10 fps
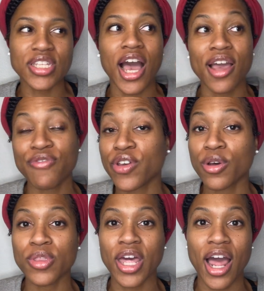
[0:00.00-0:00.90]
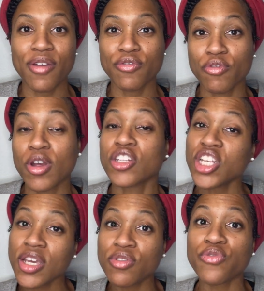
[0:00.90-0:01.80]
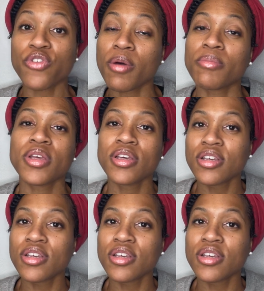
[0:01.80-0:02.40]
I feel that I've achieved from